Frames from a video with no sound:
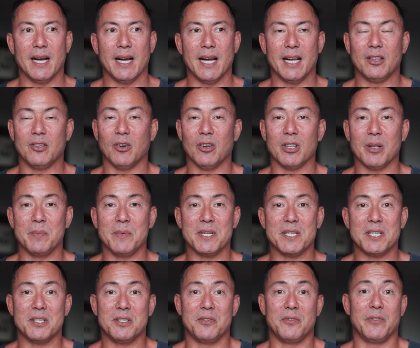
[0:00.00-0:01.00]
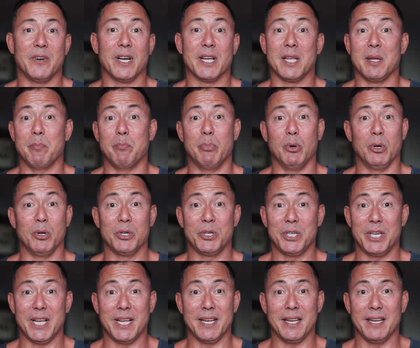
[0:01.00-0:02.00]
I told him this is fucking
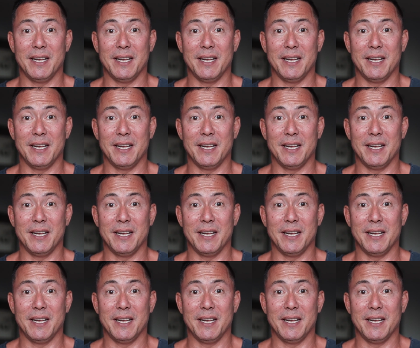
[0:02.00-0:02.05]
bullshit.